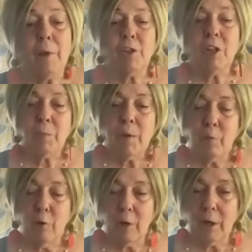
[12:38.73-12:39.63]
But just
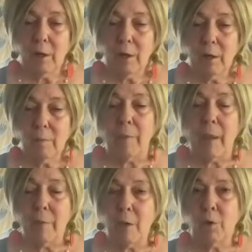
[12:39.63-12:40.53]
before my
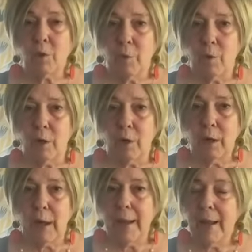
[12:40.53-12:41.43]
baby was
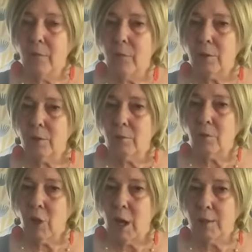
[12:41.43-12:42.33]
born, I had this
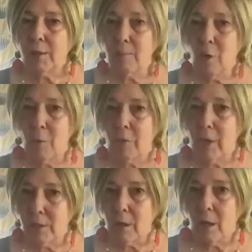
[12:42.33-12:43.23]
Shakti moment
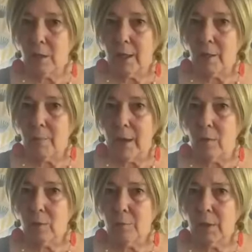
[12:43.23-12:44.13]
that I talk a lot
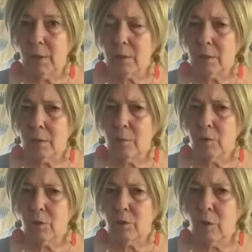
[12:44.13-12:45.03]
about because it
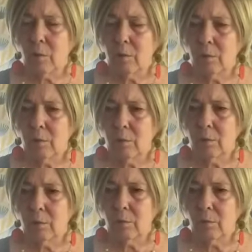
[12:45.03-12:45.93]
was so
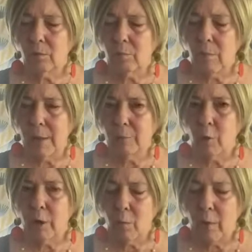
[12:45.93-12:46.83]

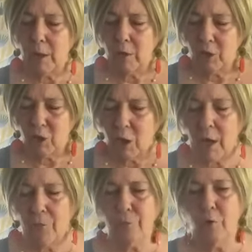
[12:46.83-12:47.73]
mind-blowing. It
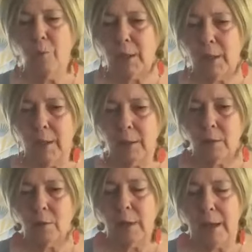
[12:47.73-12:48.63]
shot through me,
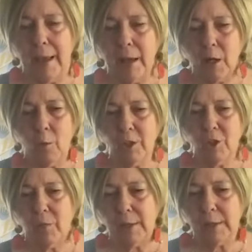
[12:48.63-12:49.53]
and I had a
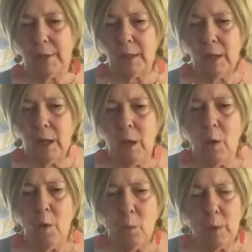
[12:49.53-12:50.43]
question that said,
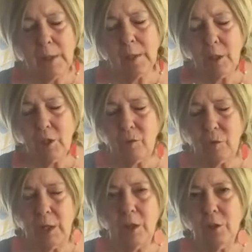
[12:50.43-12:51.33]
what is it you
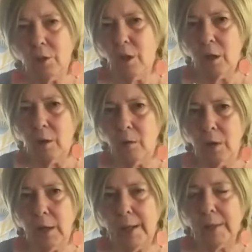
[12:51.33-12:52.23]
needed to
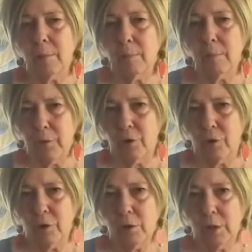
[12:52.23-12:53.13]
know as a
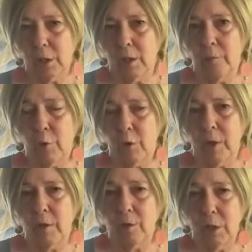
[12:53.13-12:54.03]
mother to give
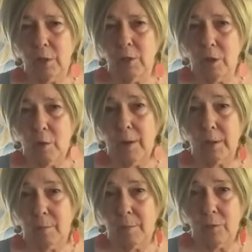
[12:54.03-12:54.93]
birth that you didn't know
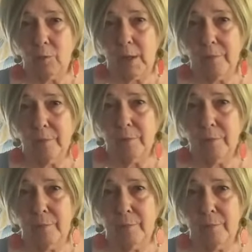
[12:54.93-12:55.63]
as a midwife?